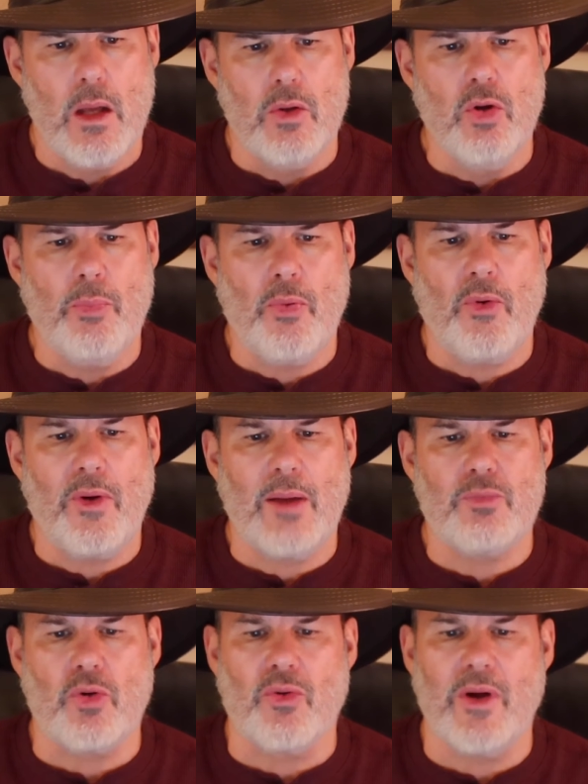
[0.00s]
New
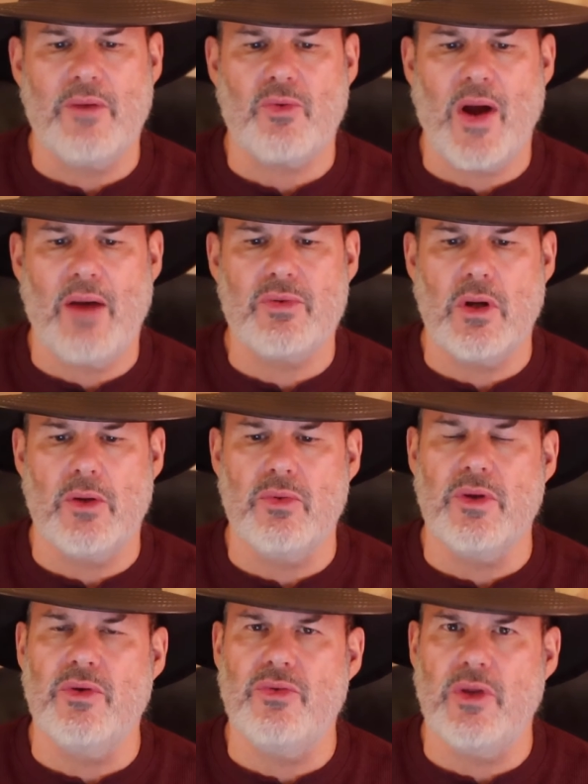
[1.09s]
programs were grafted onto the
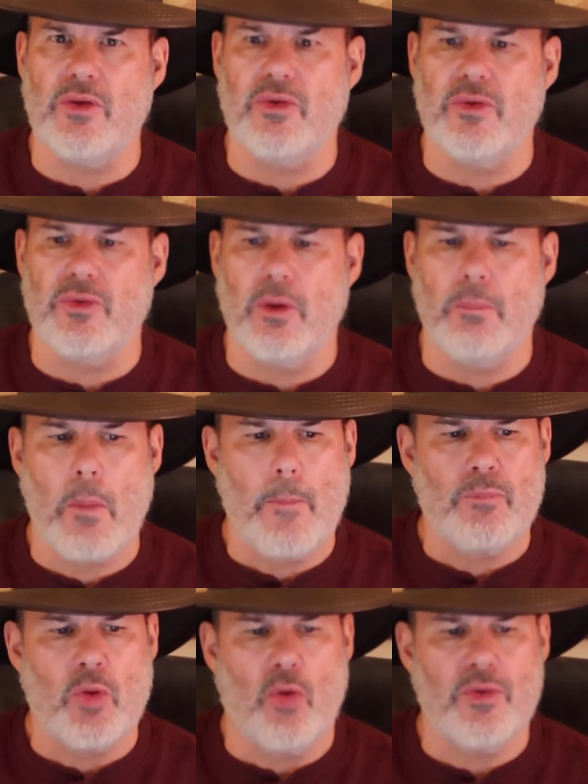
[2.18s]
existing system
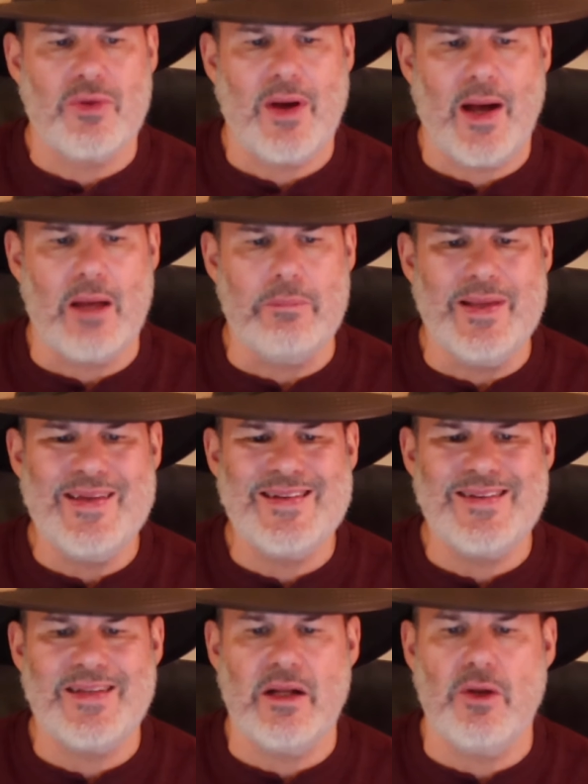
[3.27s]
over time, each
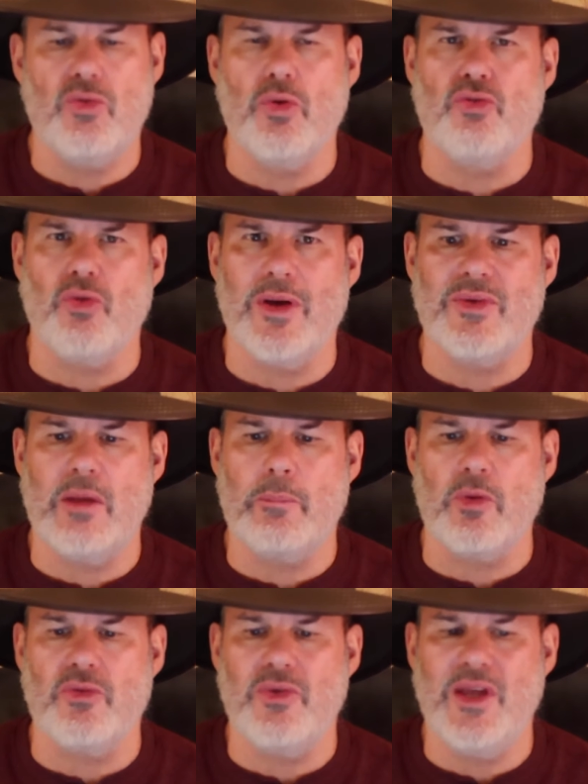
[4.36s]
intended to address a
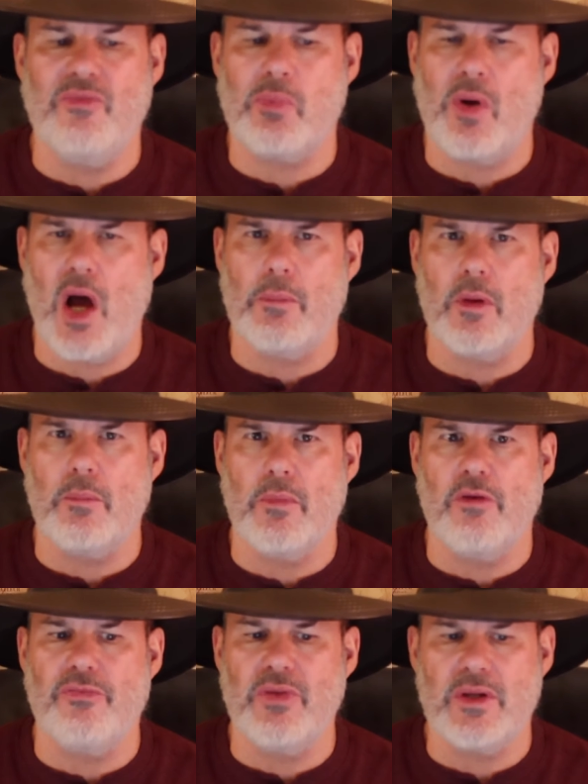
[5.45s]
perceived problem
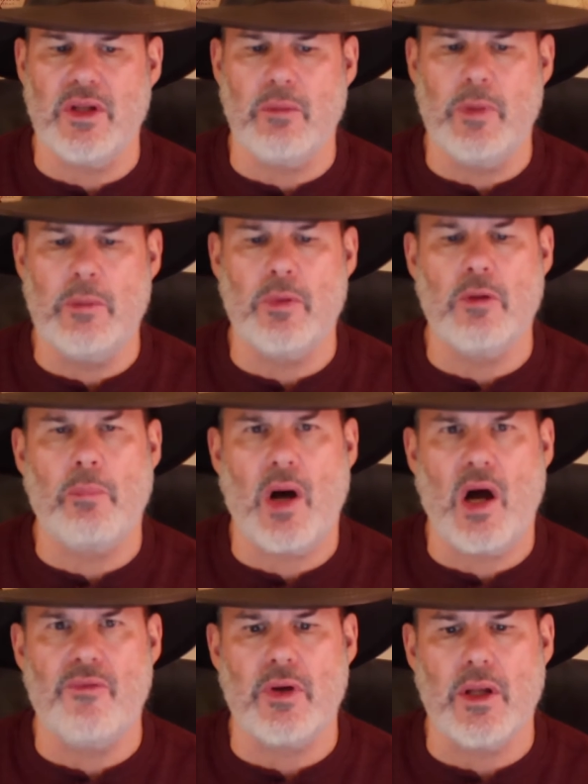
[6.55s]
afflicting people in
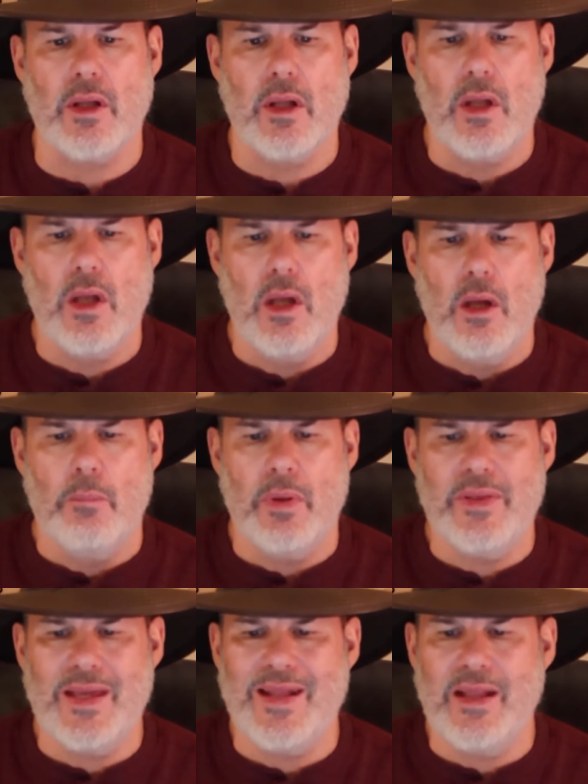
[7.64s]
poverty. But
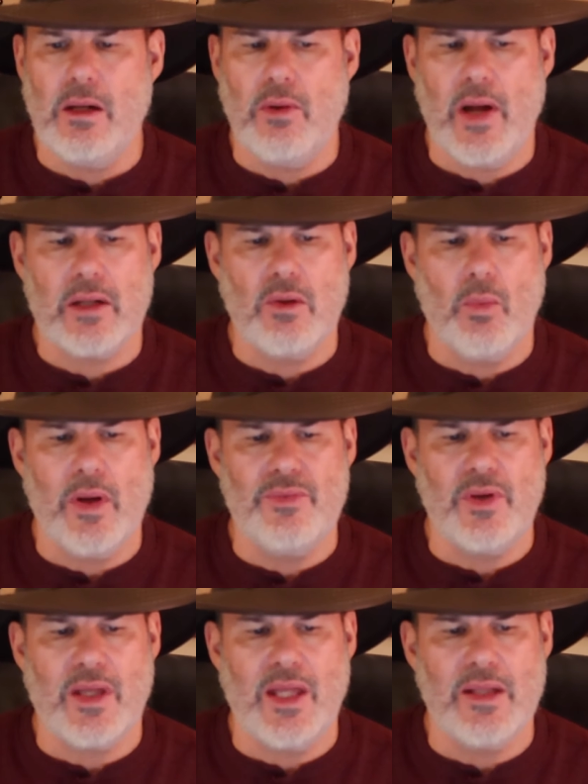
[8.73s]
they can interact in ways
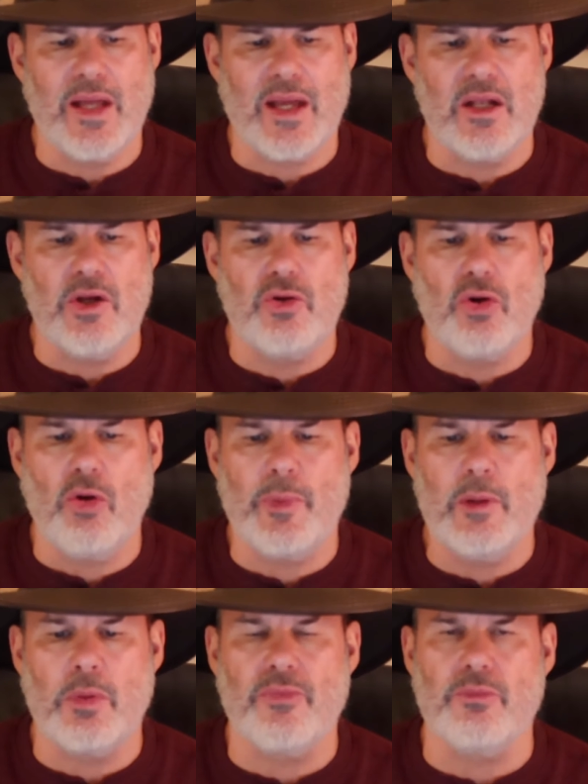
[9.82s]
that can deter
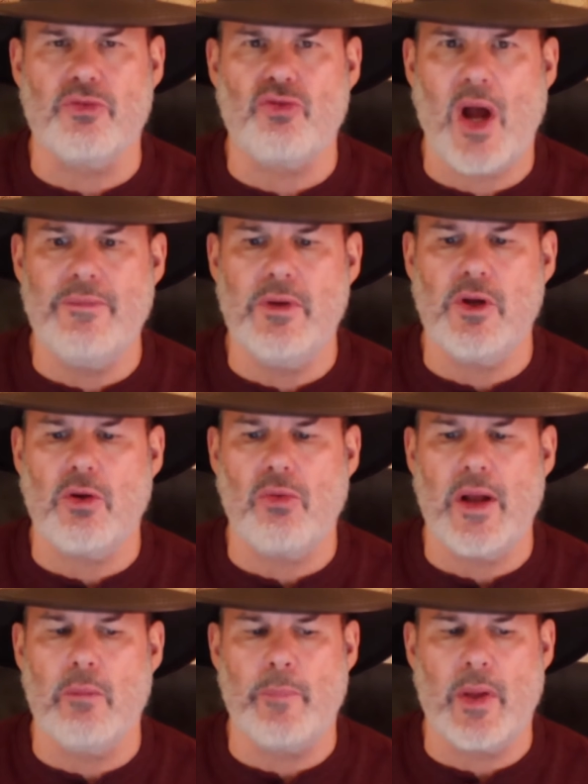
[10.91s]
people from striving to
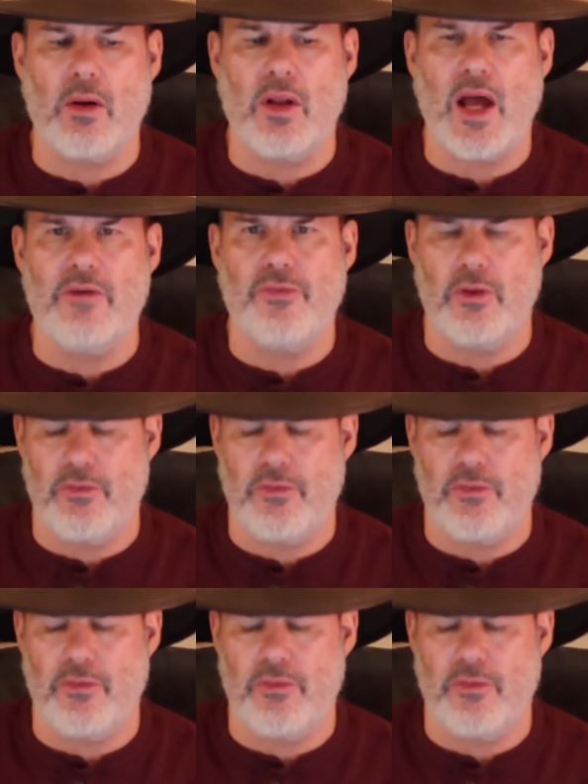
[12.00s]
create a better life for their